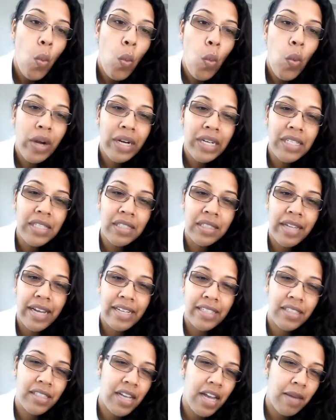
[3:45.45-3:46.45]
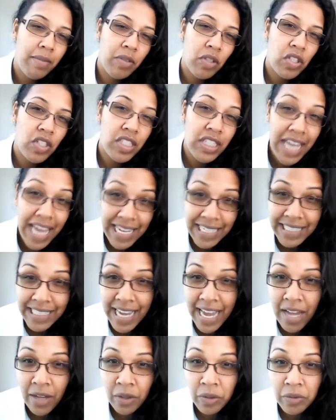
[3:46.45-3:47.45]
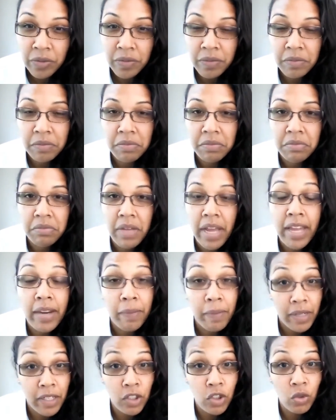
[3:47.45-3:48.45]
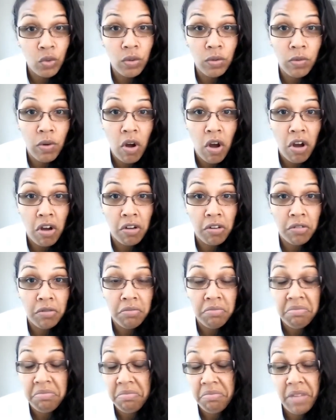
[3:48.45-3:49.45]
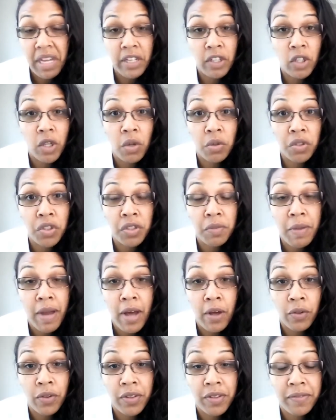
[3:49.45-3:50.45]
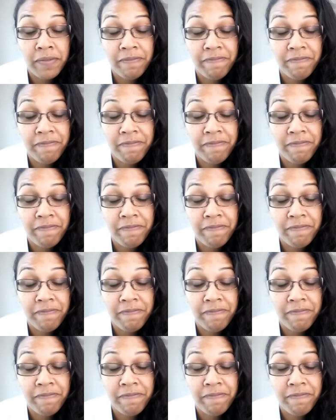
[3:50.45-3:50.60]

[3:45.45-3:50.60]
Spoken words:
When is the last time you sat down, admitted you were wrong, and closed your mouth?